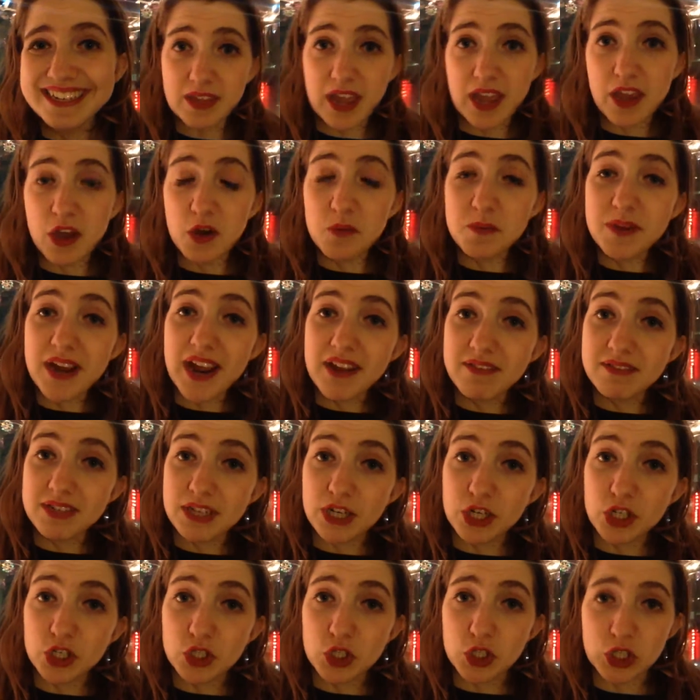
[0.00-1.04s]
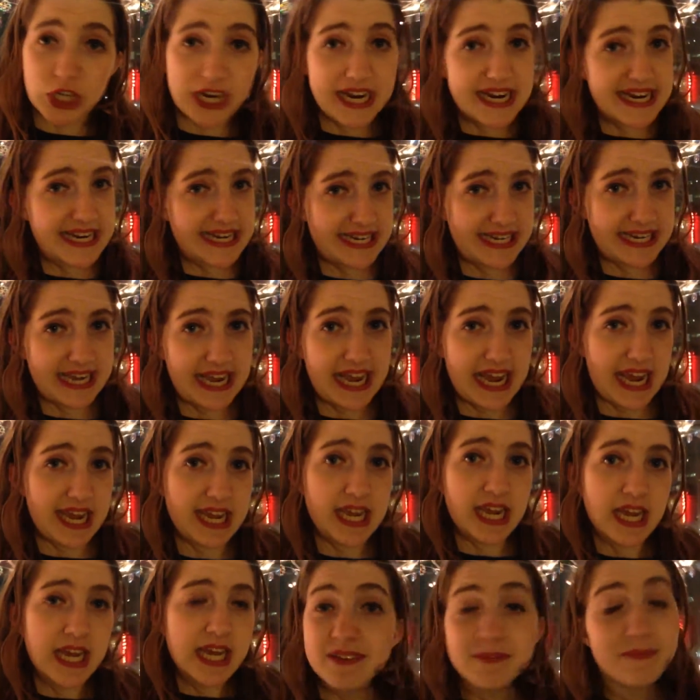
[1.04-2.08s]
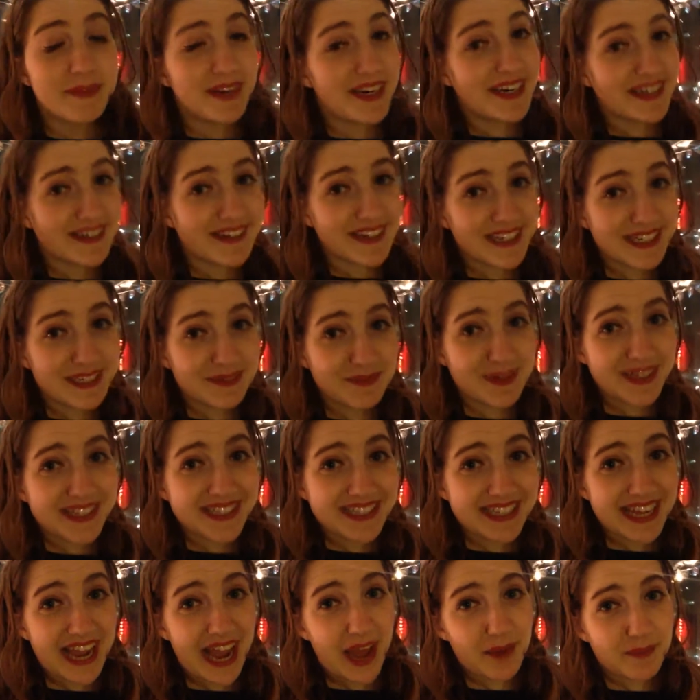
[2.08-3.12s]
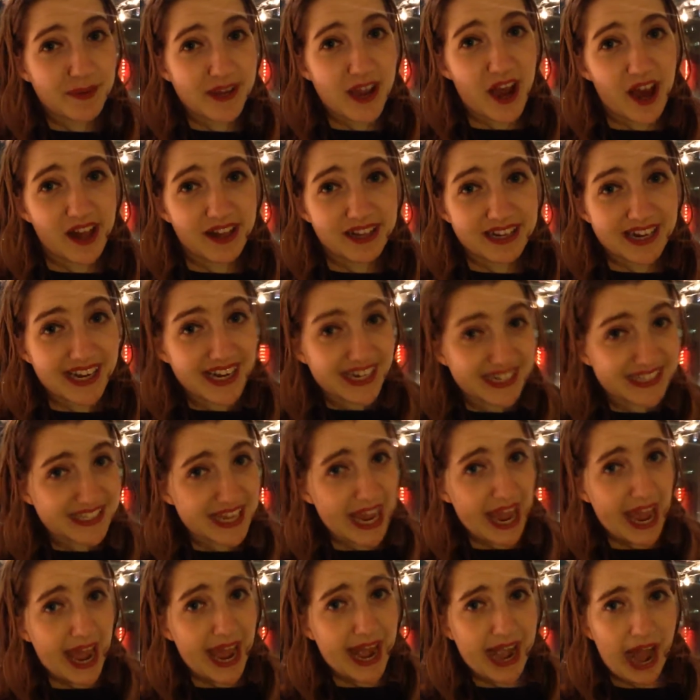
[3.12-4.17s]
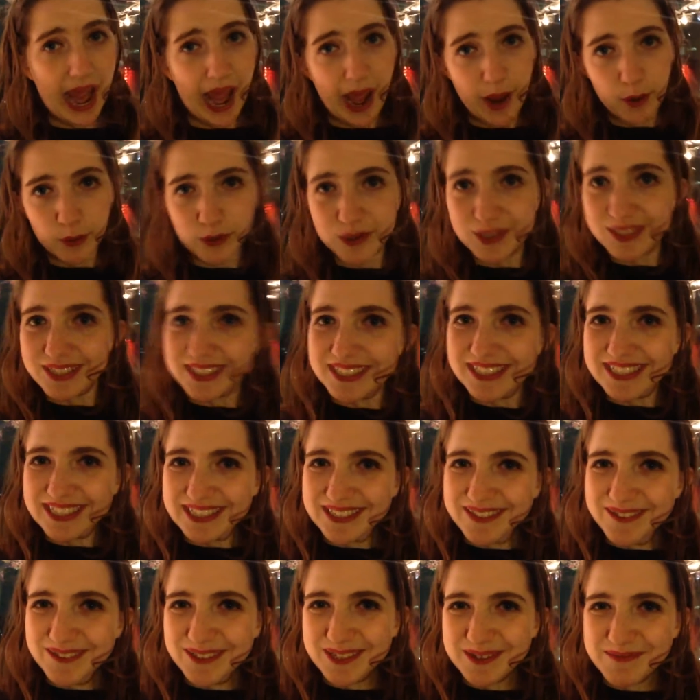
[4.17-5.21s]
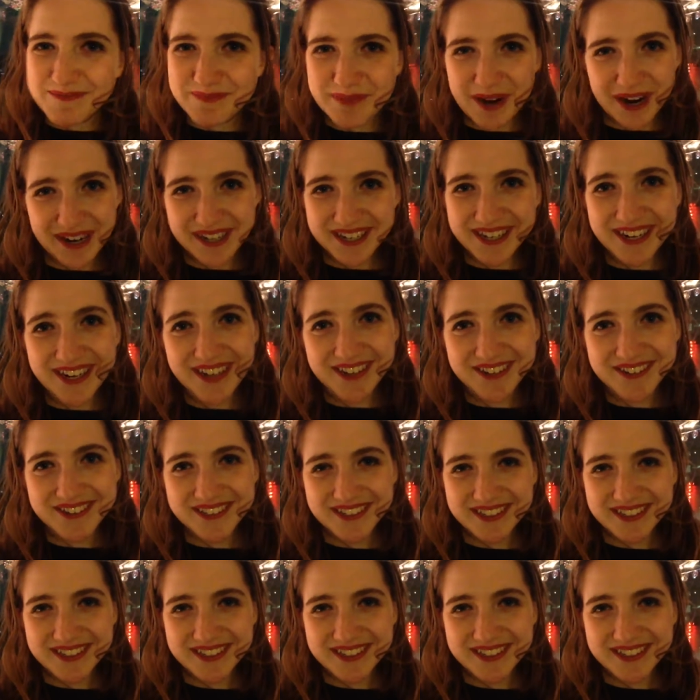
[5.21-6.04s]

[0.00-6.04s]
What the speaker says: I hope you're having a great day. Merry Christmas, happy holidays, and I will see you tomorrow.